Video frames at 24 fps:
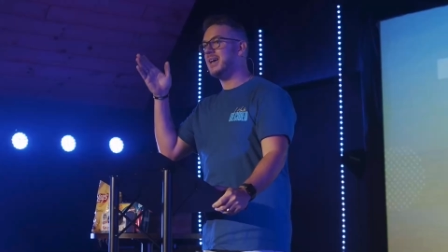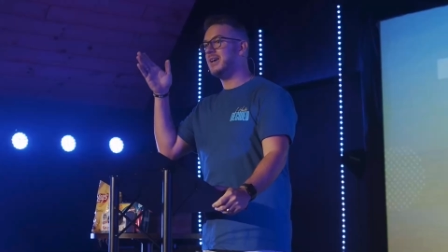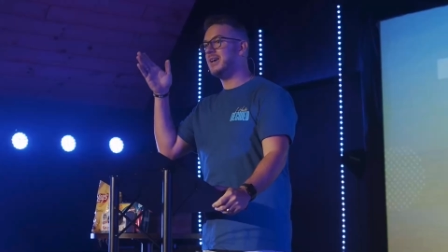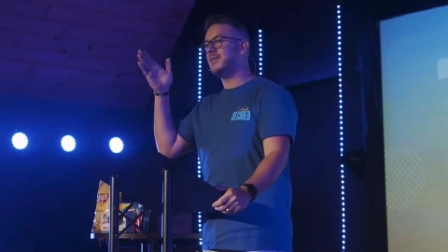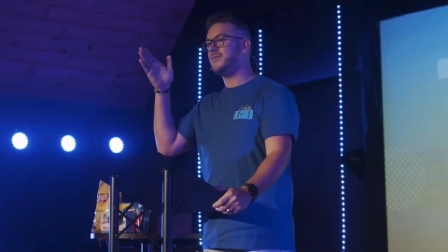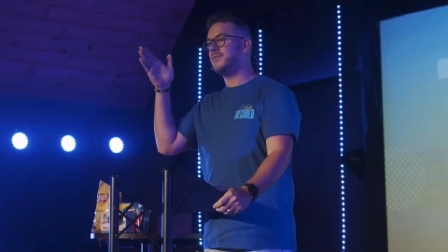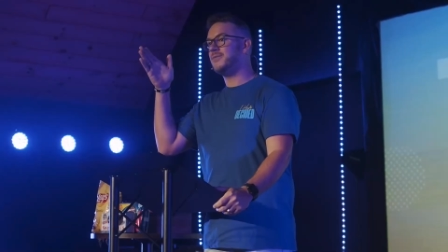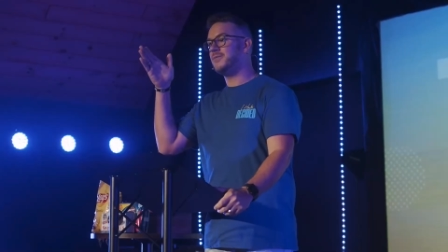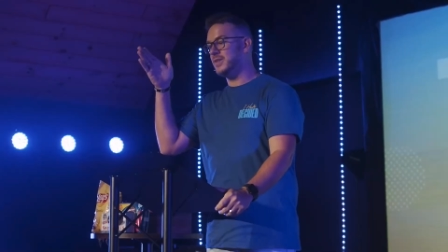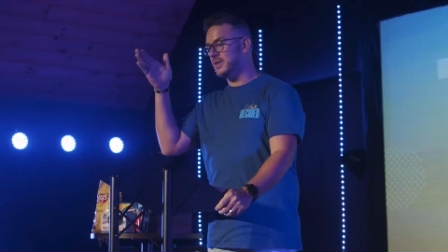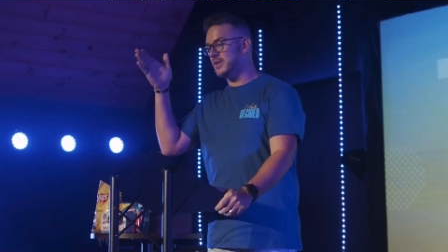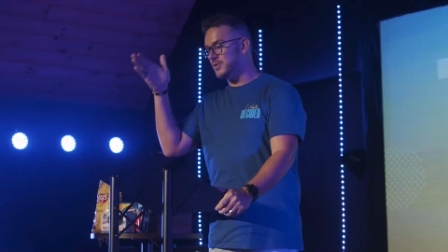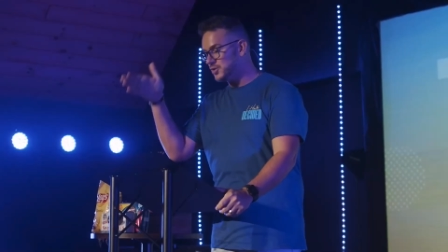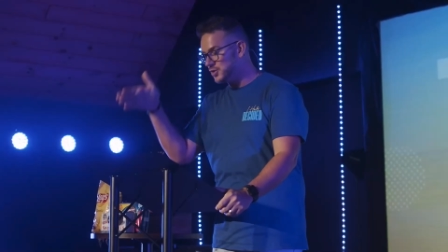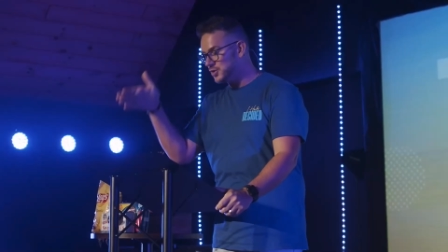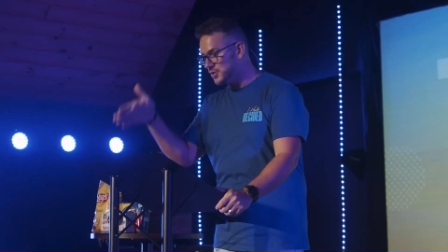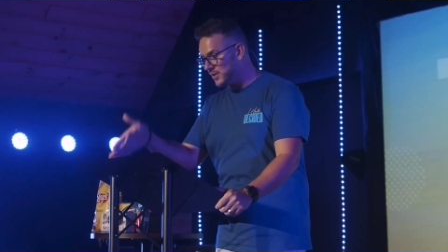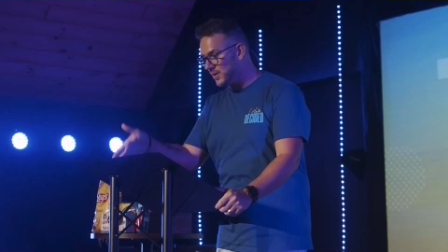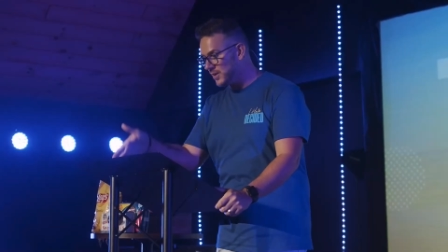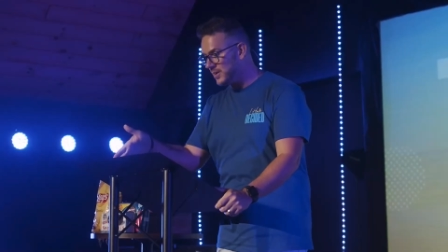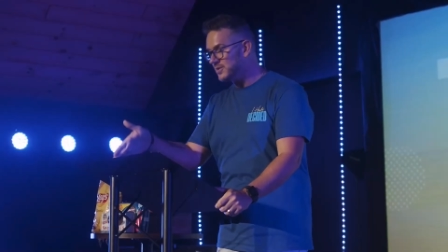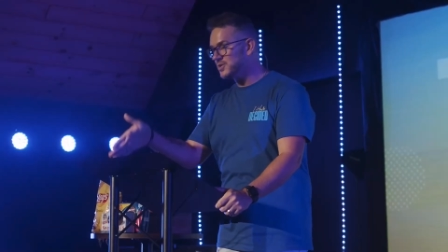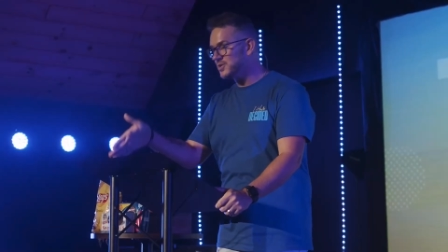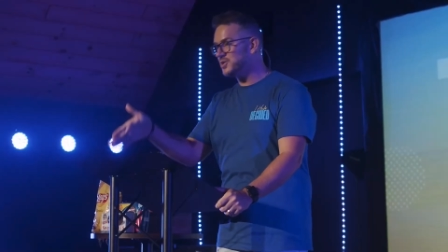if the
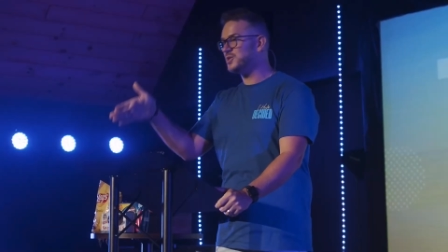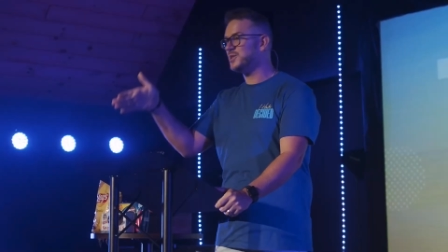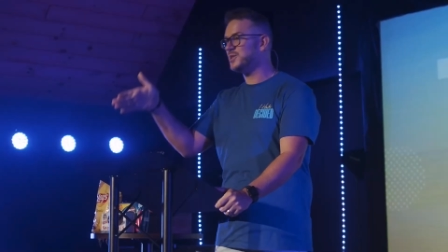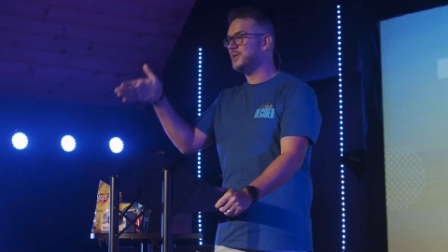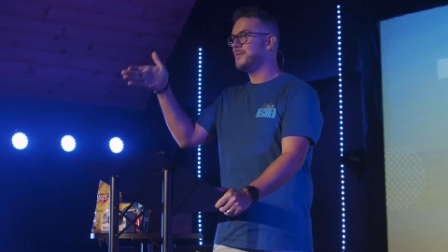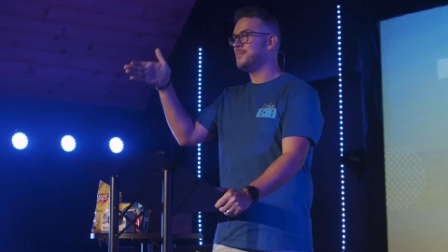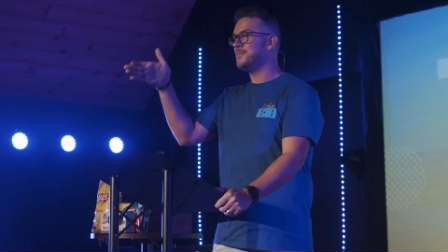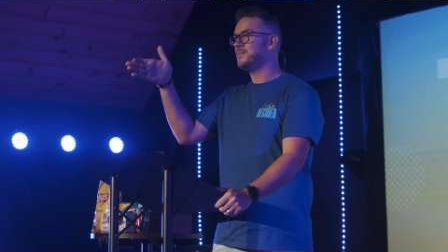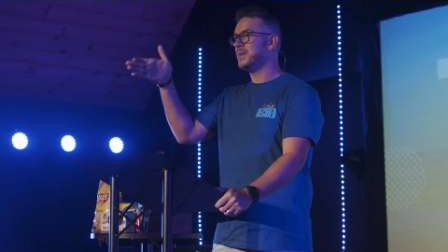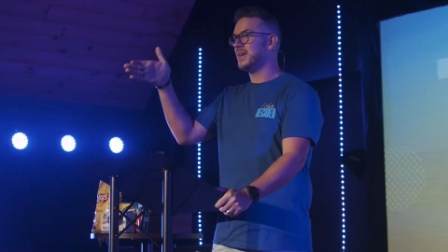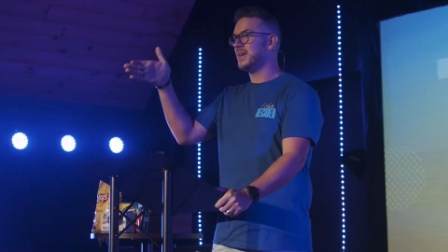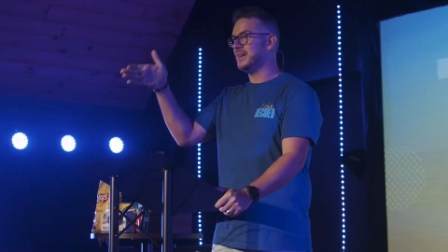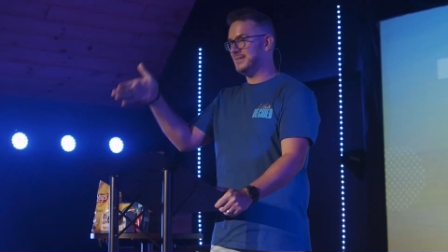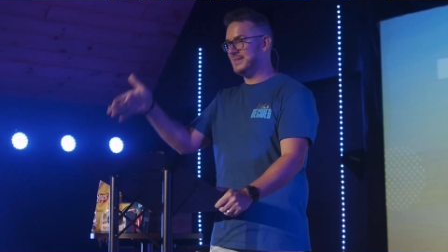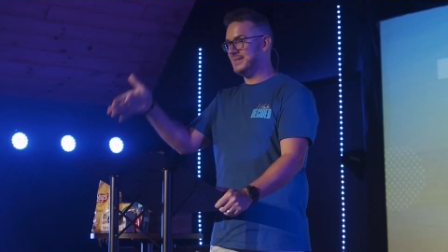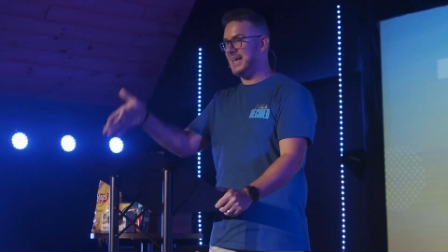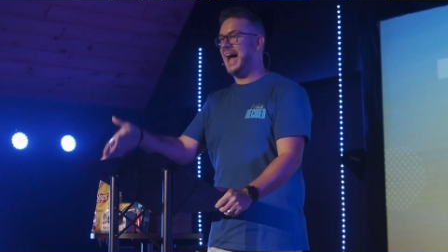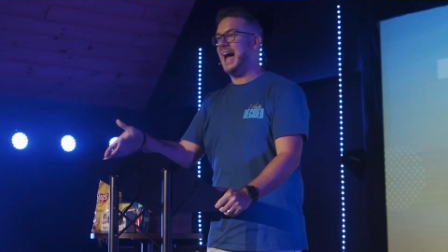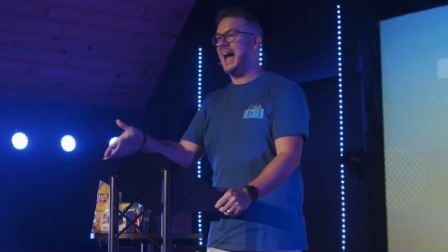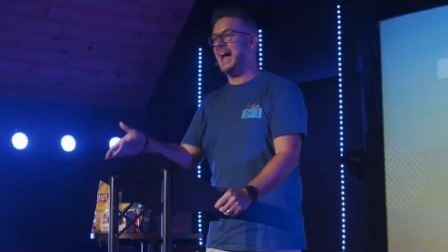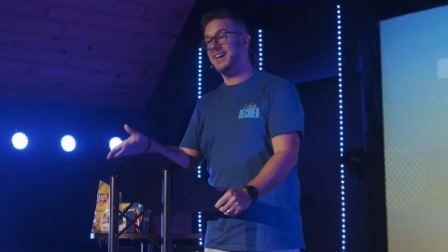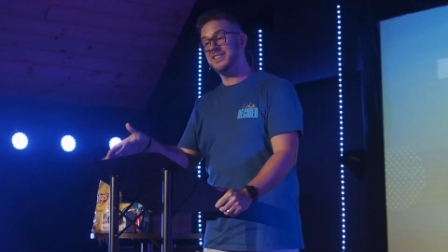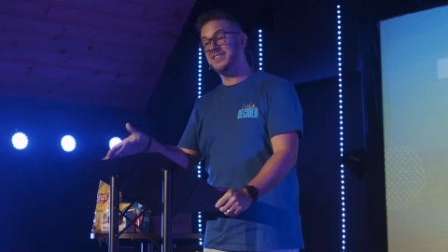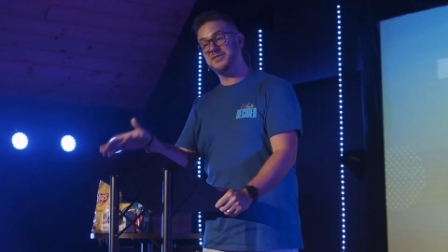church
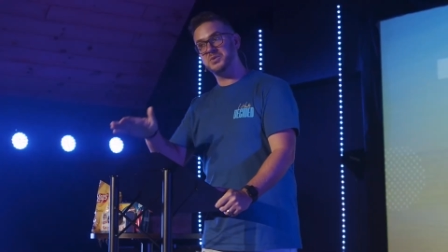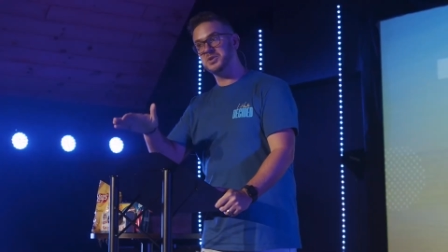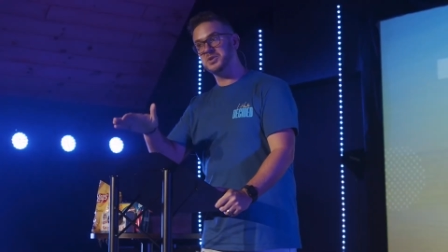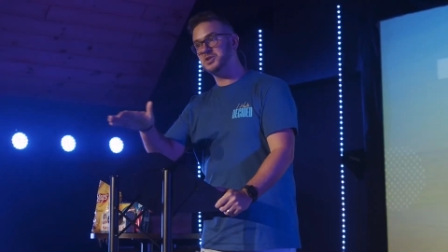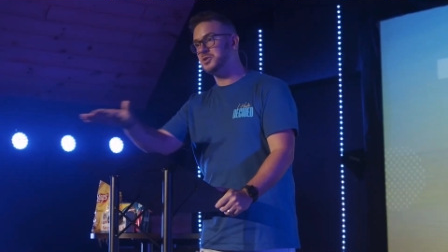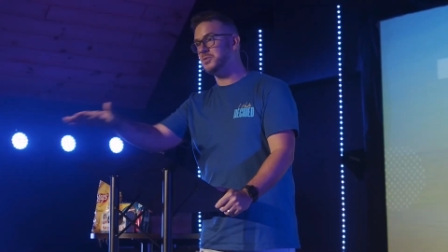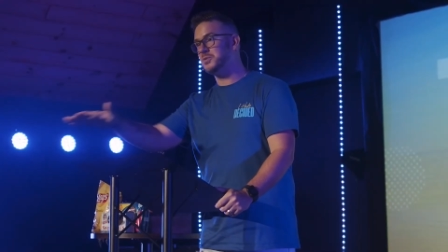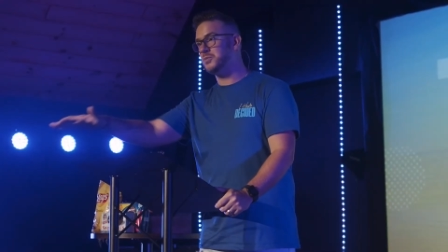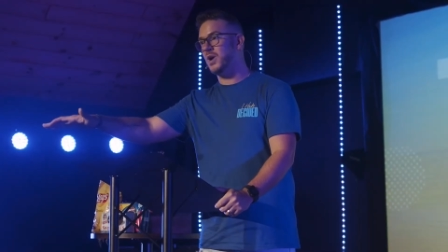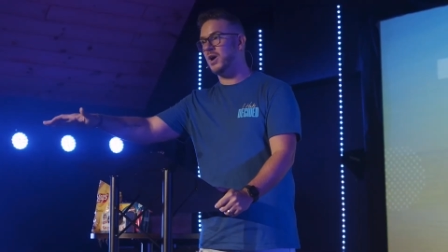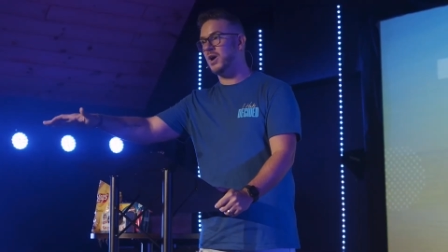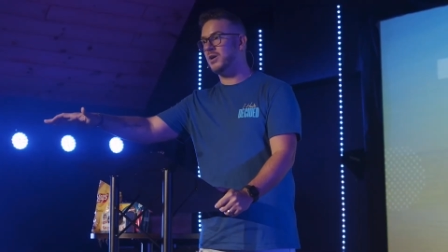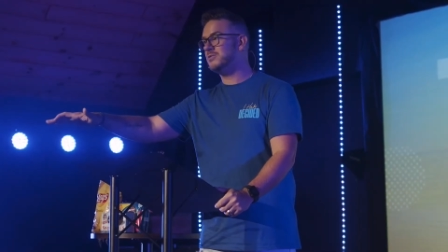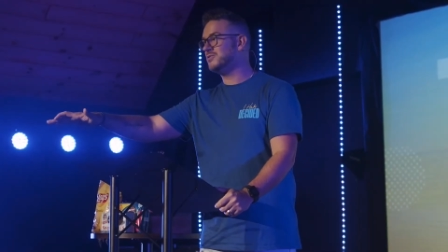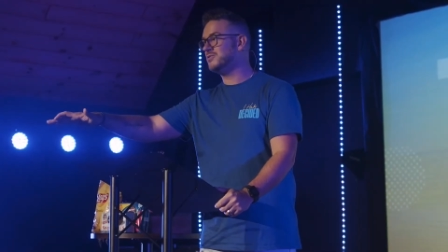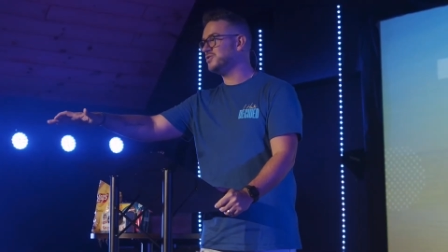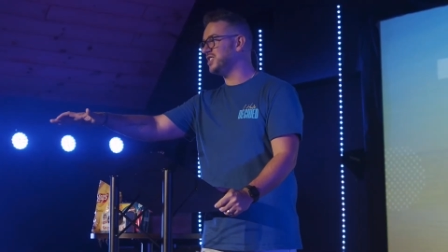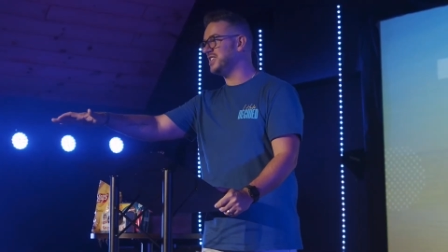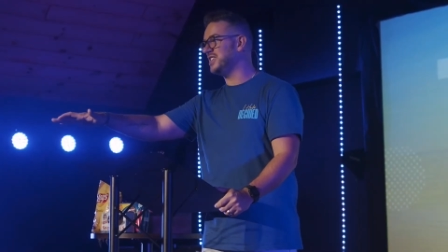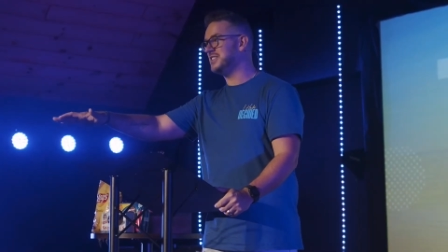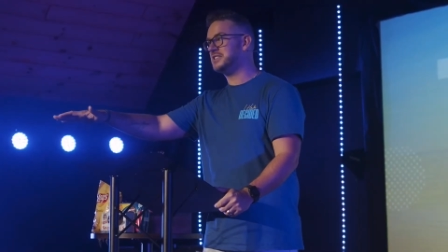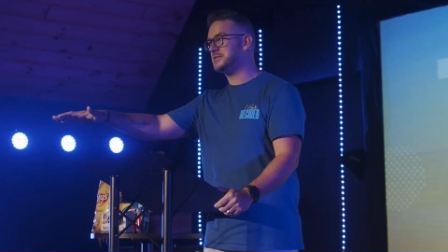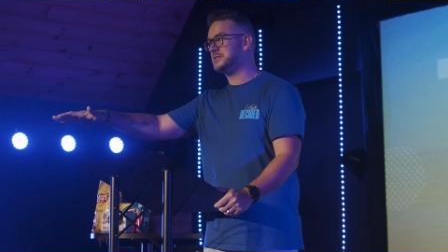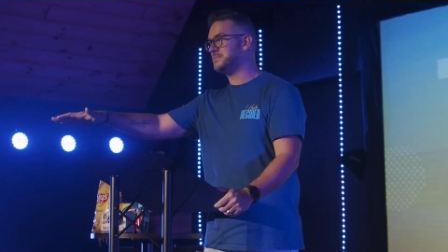dies, which it won't, Jesus